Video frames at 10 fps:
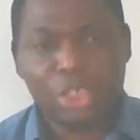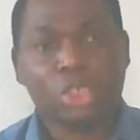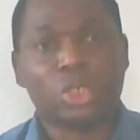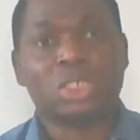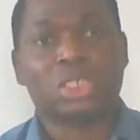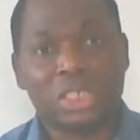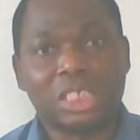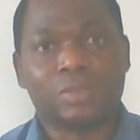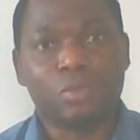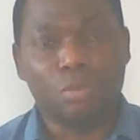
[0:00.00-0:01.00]
a
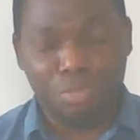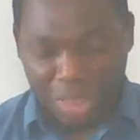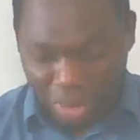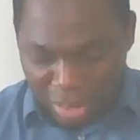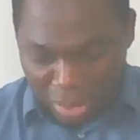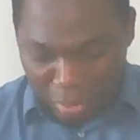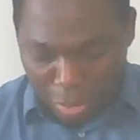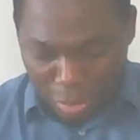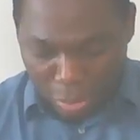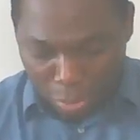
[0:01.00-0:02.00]
successful
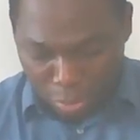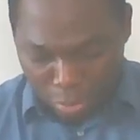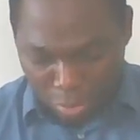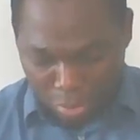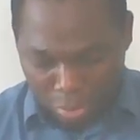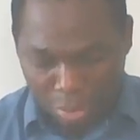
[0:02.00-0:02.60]
business mogul.